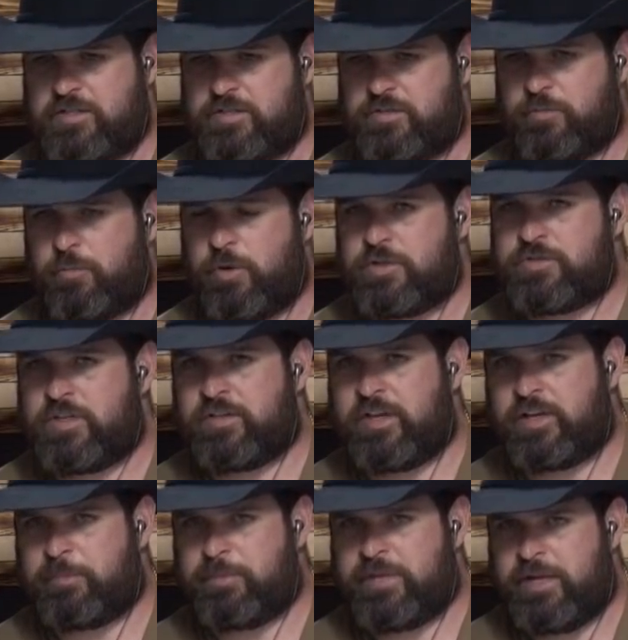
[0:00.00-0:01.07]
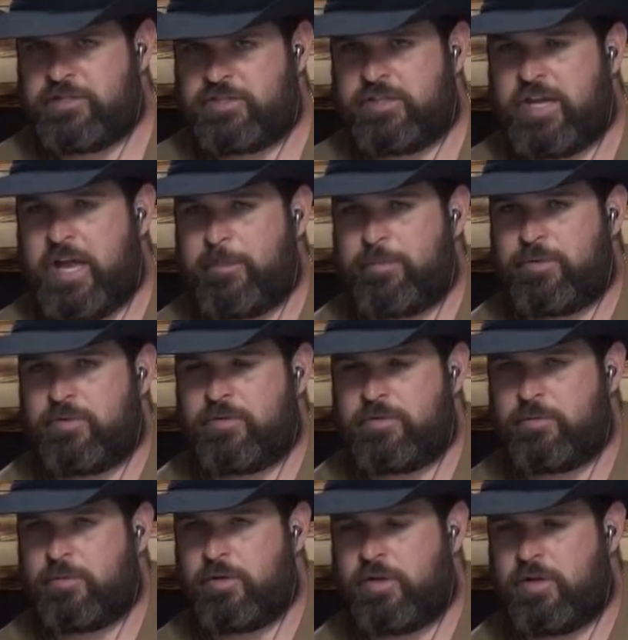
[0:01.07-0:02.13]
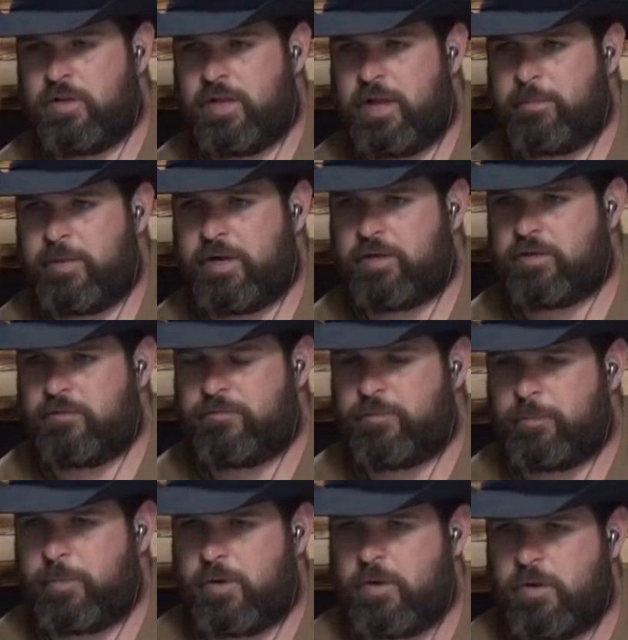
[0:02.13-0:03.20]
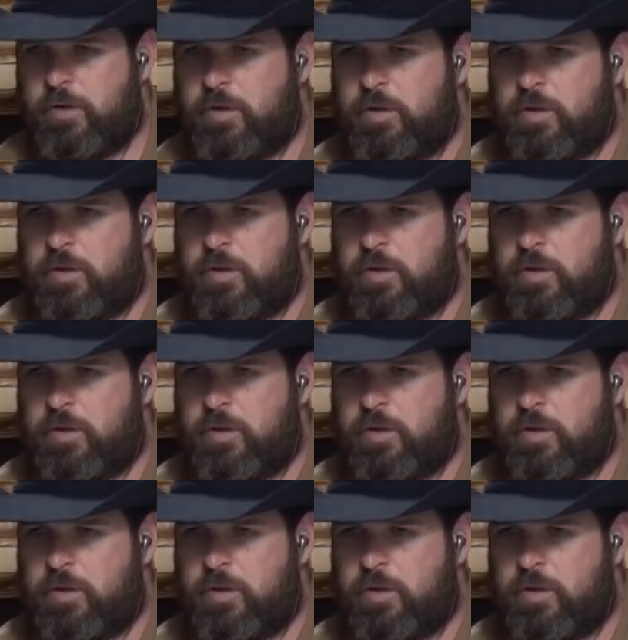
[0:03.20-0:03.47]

just the worst thing that could potentially happen to a linebacker in football?